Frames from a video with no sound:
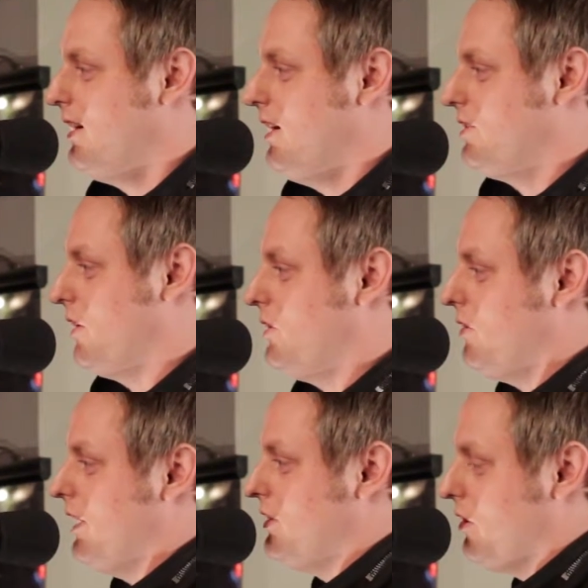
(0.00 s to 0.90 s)
So I
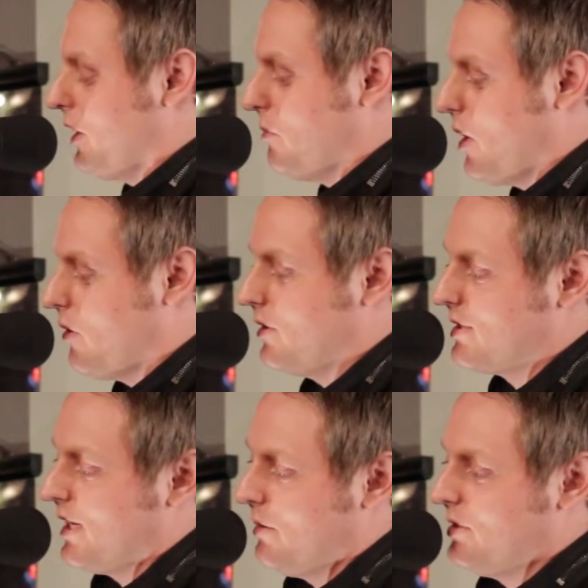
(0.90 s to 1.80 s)
told that joke at a bar one
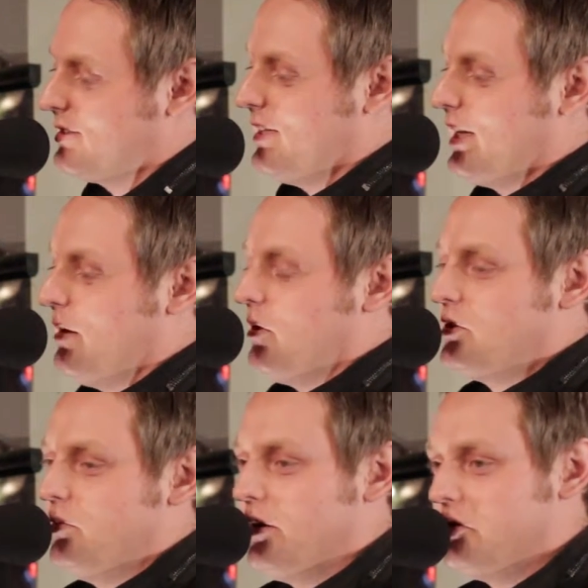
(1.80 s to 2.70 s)
time. This lady came up
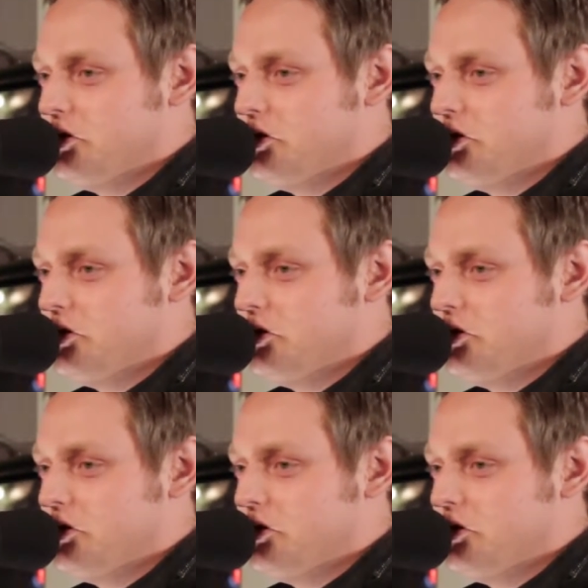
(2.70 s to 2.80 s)
to me after the